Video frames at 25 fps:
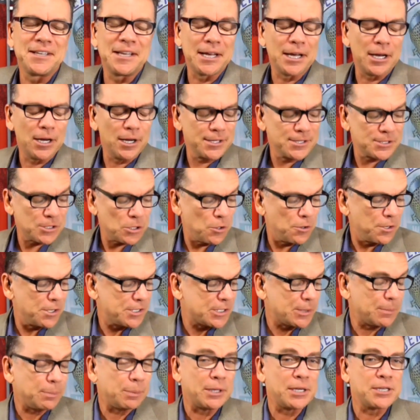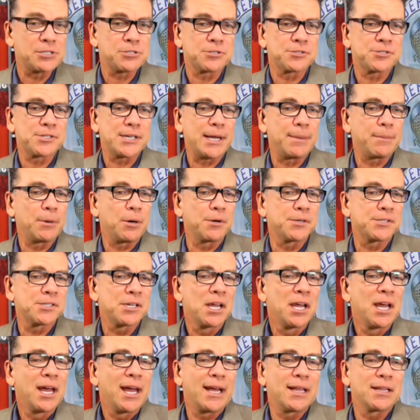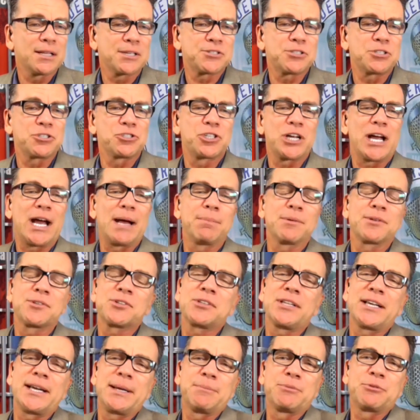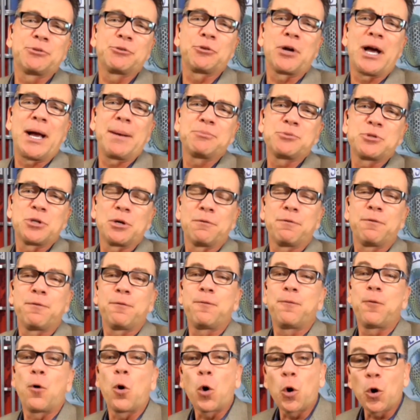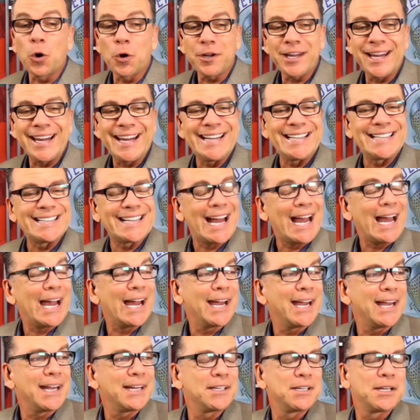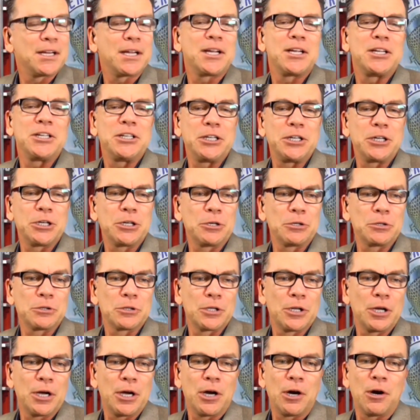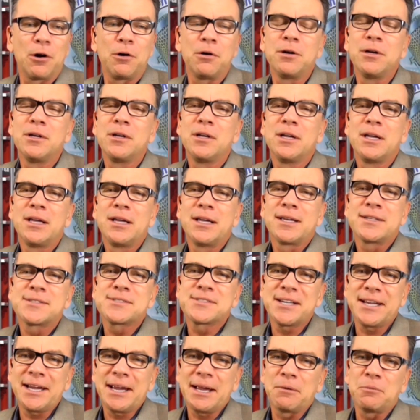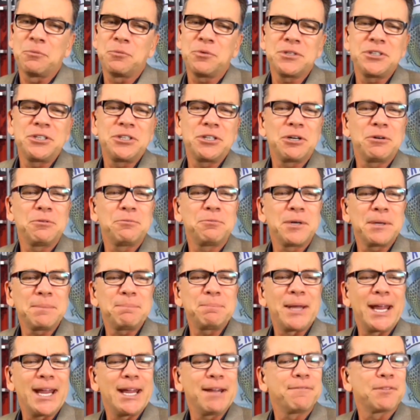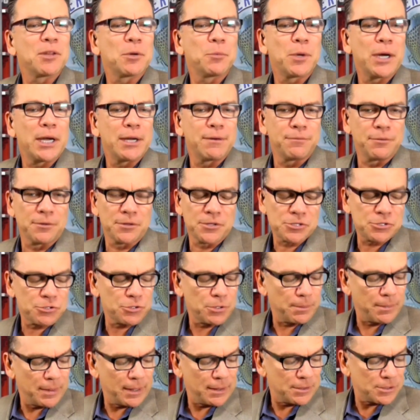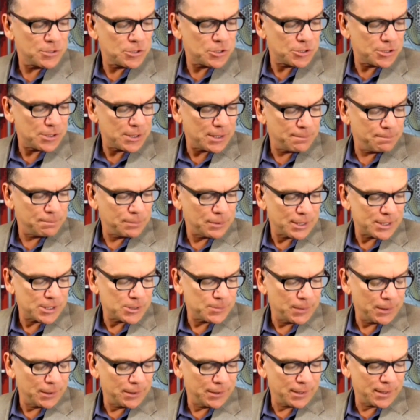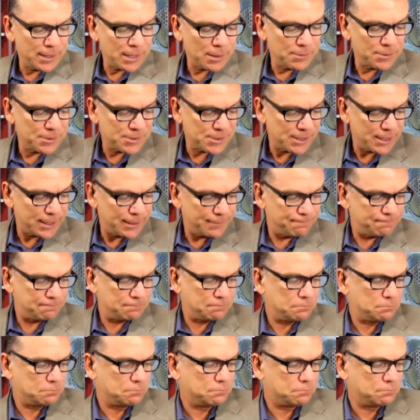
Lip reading: Yeah, it's always a pleasure, Sam. Always. Hey, listen, jobless claims dropped to a 49-year low. Sam, you know, what paved the way for this tremendous prosperity that we're seeing?